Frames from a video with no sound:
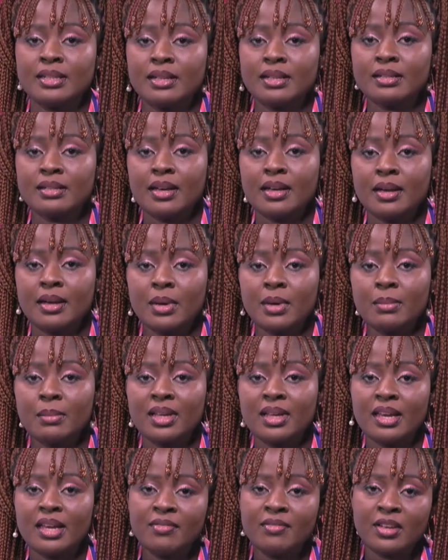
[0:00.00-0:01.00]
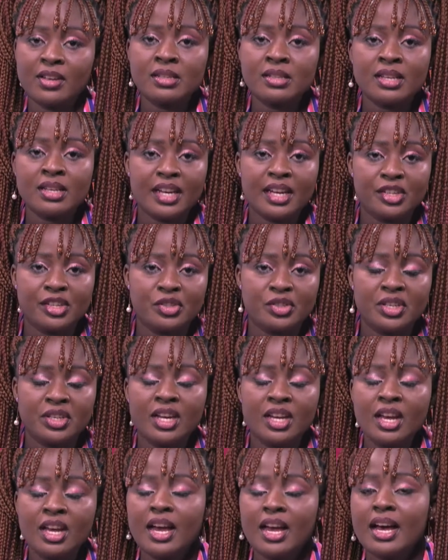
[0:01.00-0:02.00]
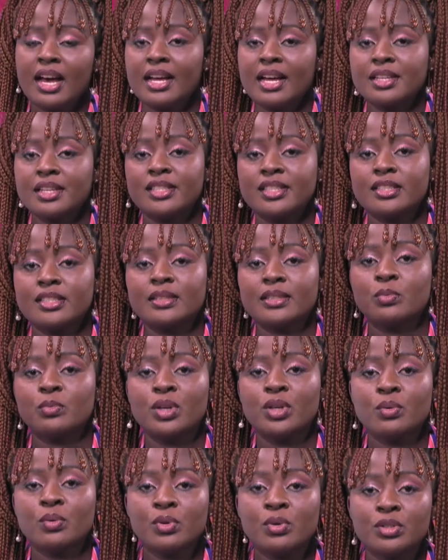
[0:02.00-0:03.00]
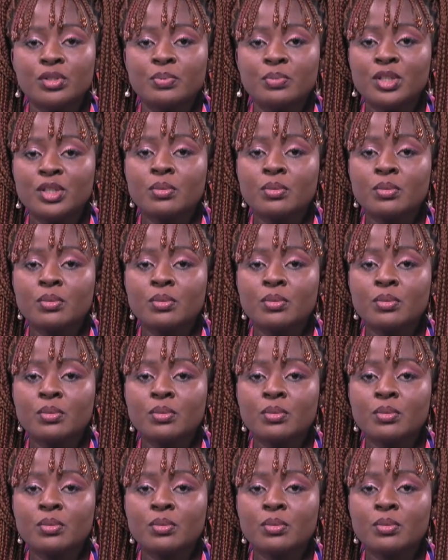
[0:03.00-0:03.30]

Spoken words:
I'm the event secretary. And we would be doing